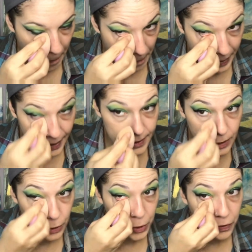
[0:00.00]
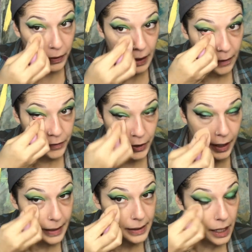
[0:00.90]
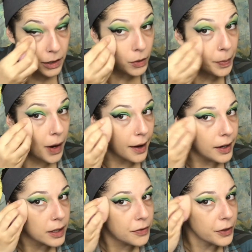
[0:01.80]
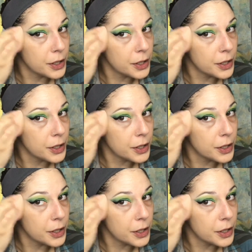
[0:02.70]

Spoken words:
Because truthfully, if they're going to send you a product for